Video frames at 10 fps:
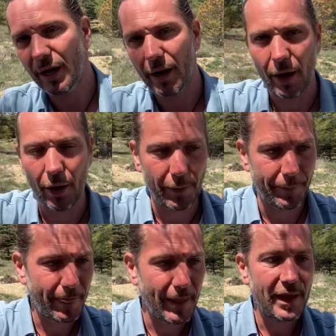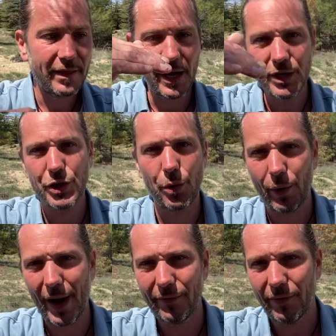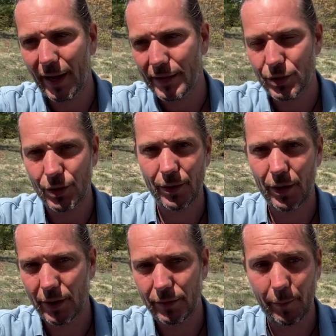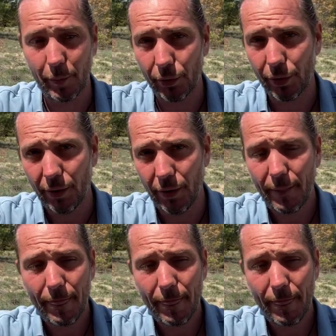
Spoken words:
her. Then she arrives at the border,